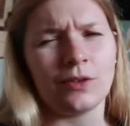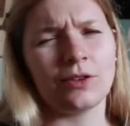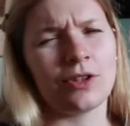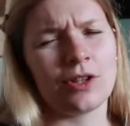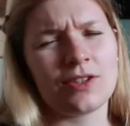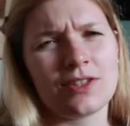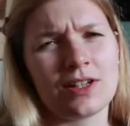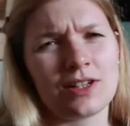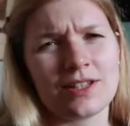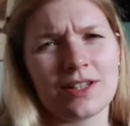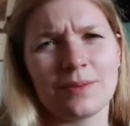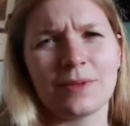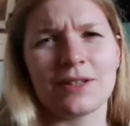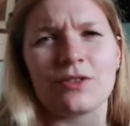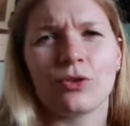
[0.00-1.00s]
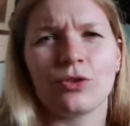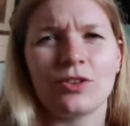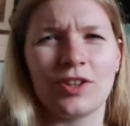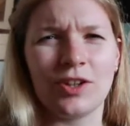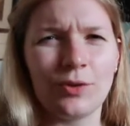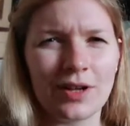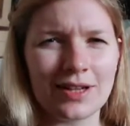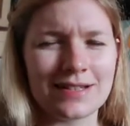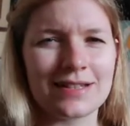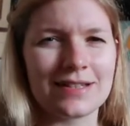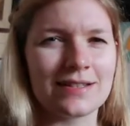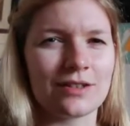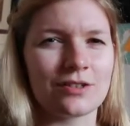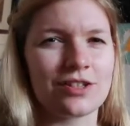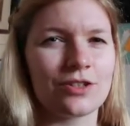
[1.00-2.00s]
Not started, but seriously
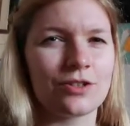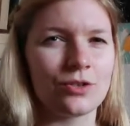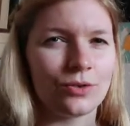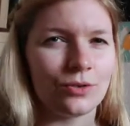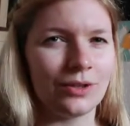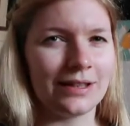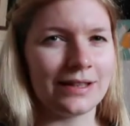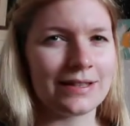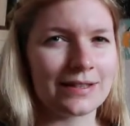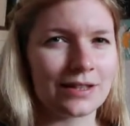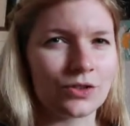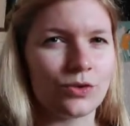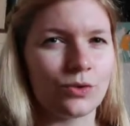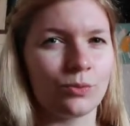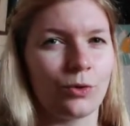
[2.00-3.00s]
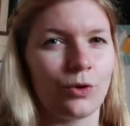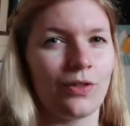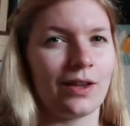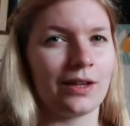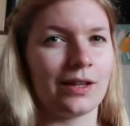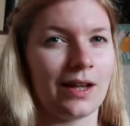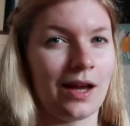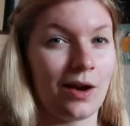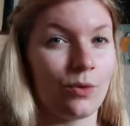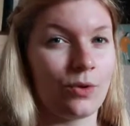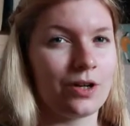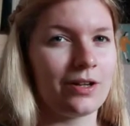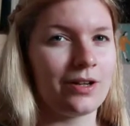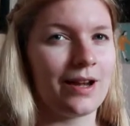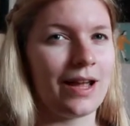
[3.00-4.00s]
started to listen to more than an
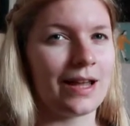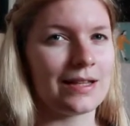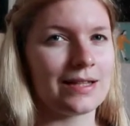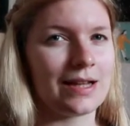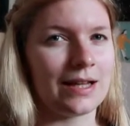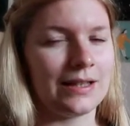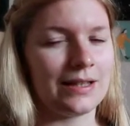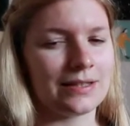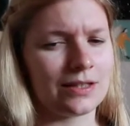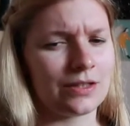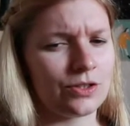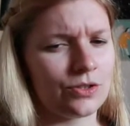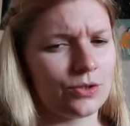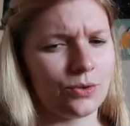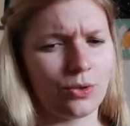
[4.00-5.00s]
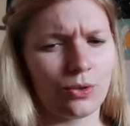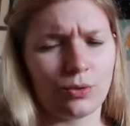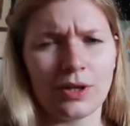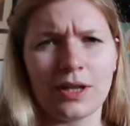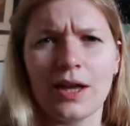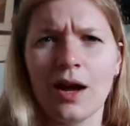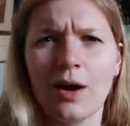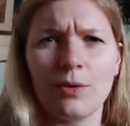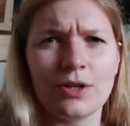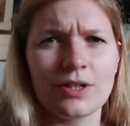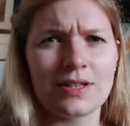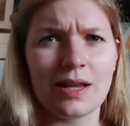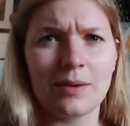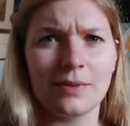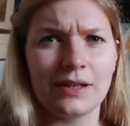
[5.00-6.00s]
hour, and I listened to 3
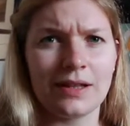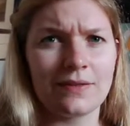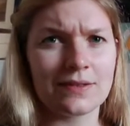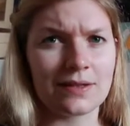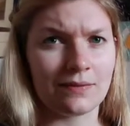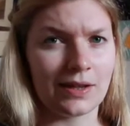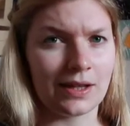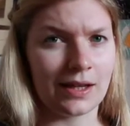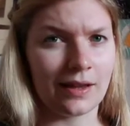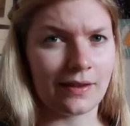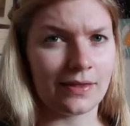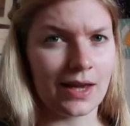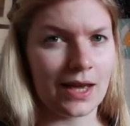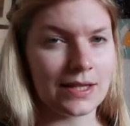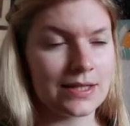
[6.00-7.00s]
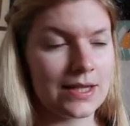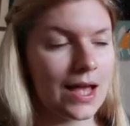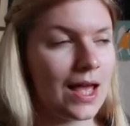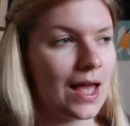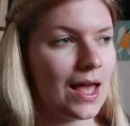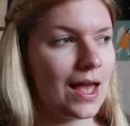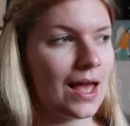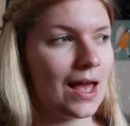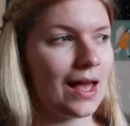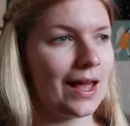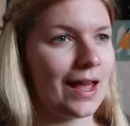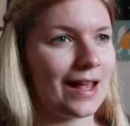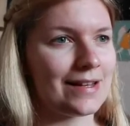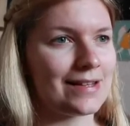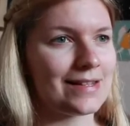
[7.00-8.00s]
hours, I believe, something like that.
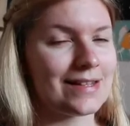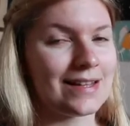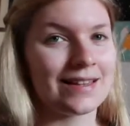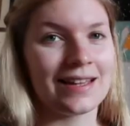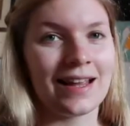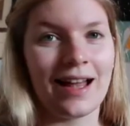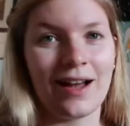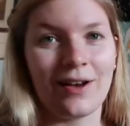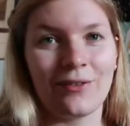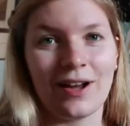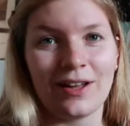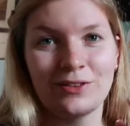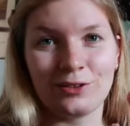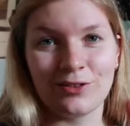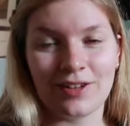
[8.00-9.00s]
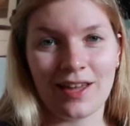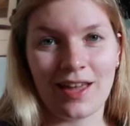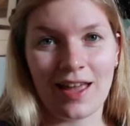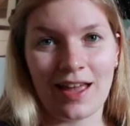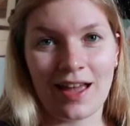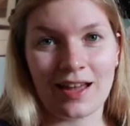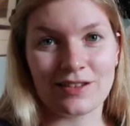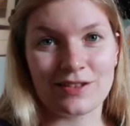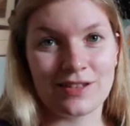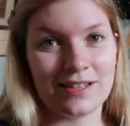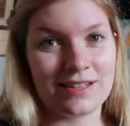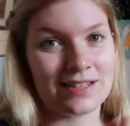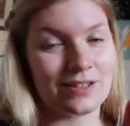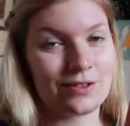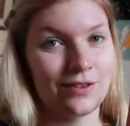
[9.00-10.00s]
And now today I had to
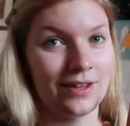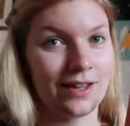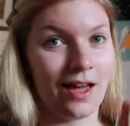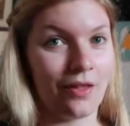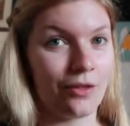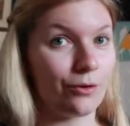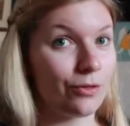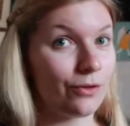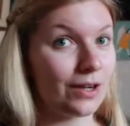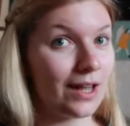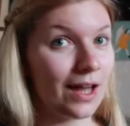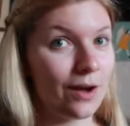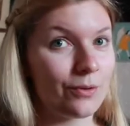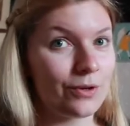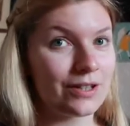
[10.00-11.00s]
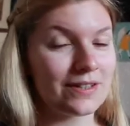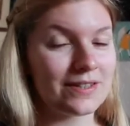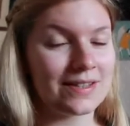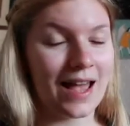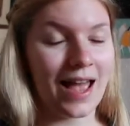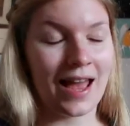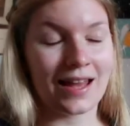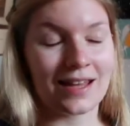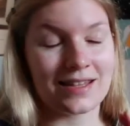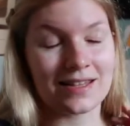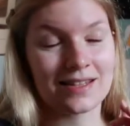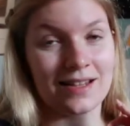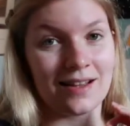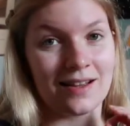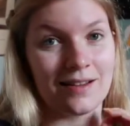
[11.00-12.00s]
listen to the other 3 hours,
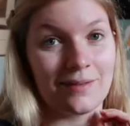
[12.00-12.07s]
and